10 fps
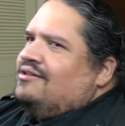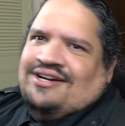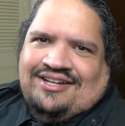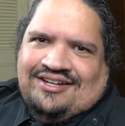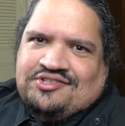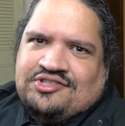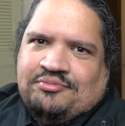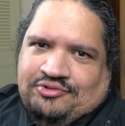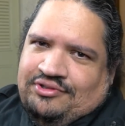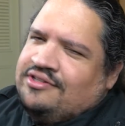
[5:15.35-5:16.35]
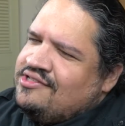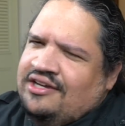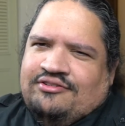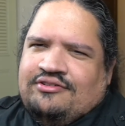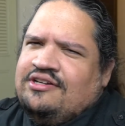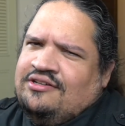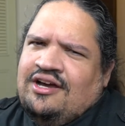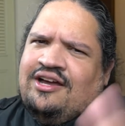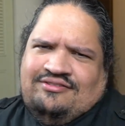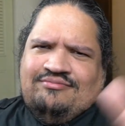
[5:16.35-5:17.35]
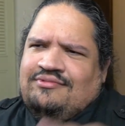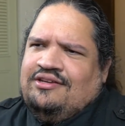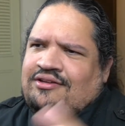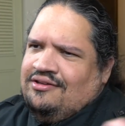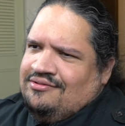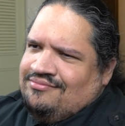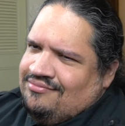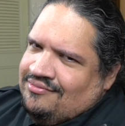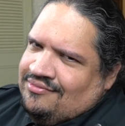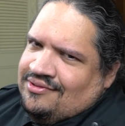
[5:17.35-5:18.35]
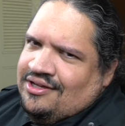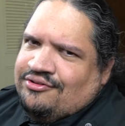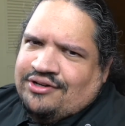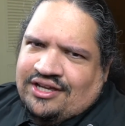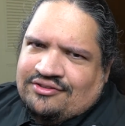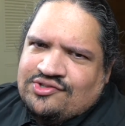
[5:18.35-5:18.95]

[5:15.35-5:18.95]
I gotta stop doing this. I know. It'll end